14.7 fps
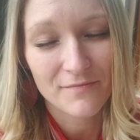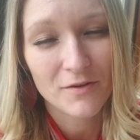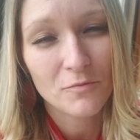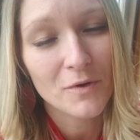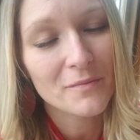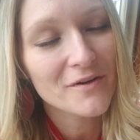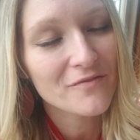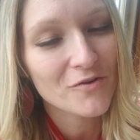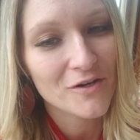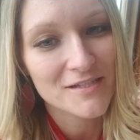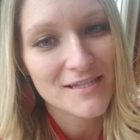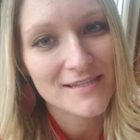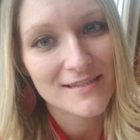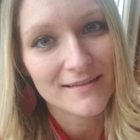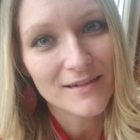and Wilbur, of course,
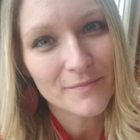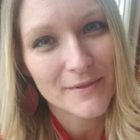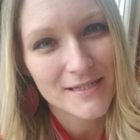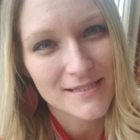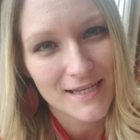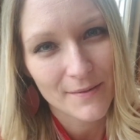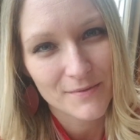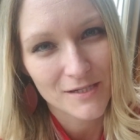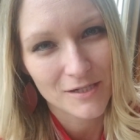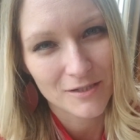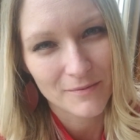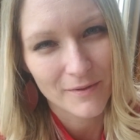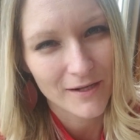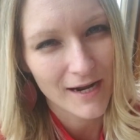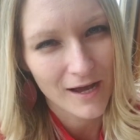is a little bit skeptical
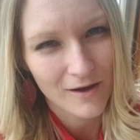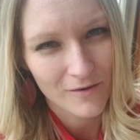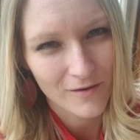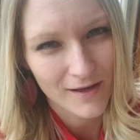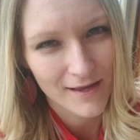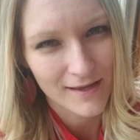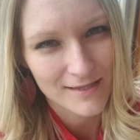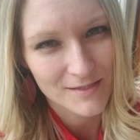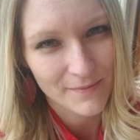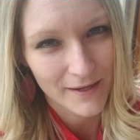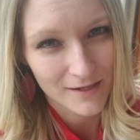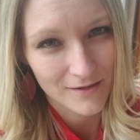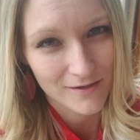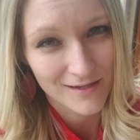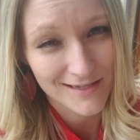about how a
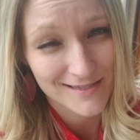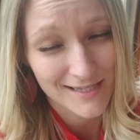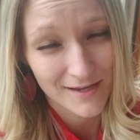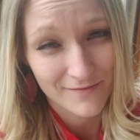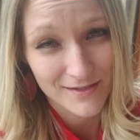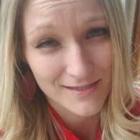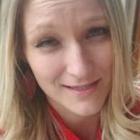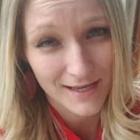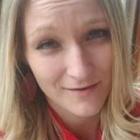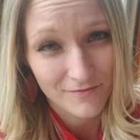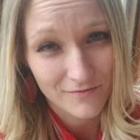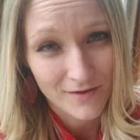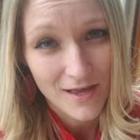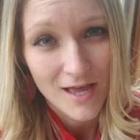spider could save his life,